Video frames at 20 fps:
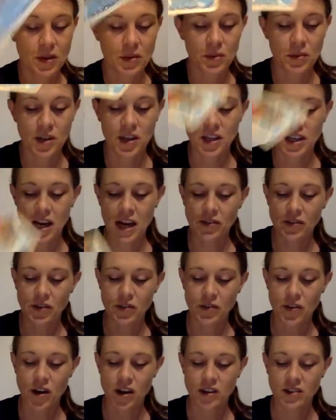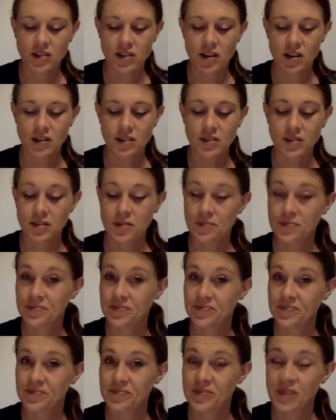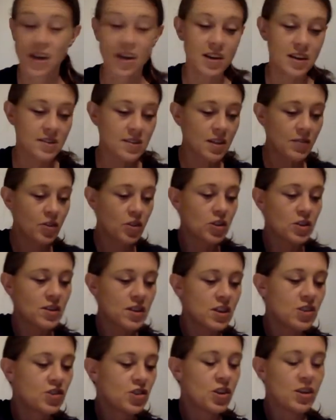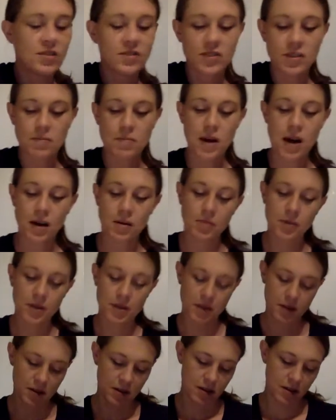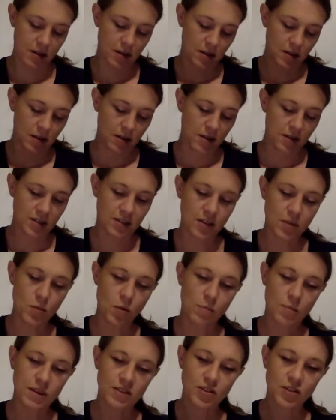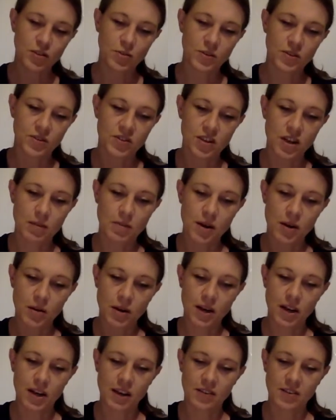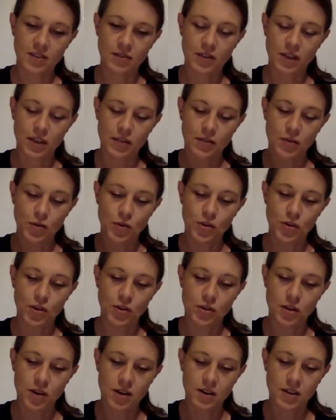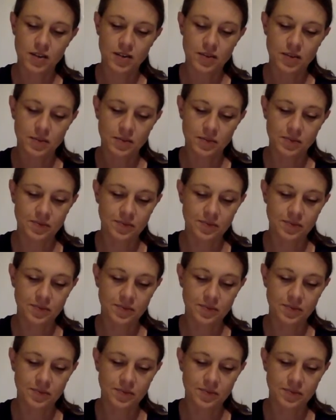There you have it, fire signs. Let's have a look at the enchanted map. See what message wants to come out collectively for you guys.